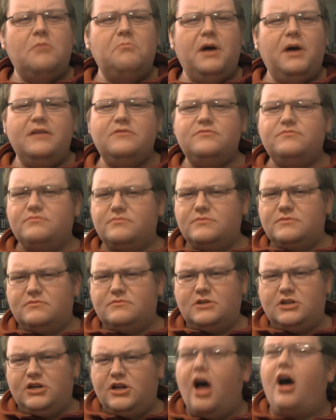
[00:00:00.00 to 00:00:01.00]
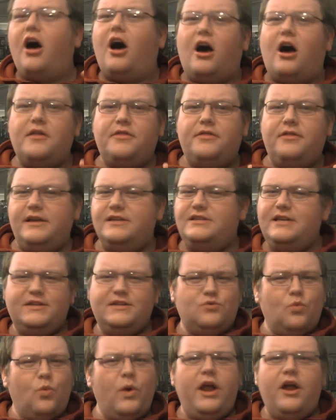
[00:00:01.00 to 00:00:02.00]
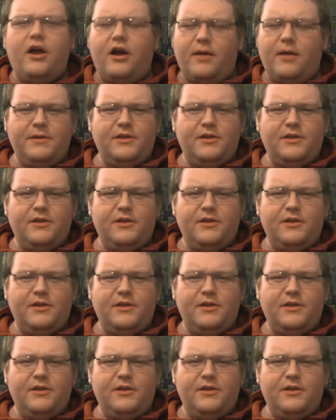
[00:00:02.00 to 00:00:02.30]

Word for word: but goth. It, it's weird.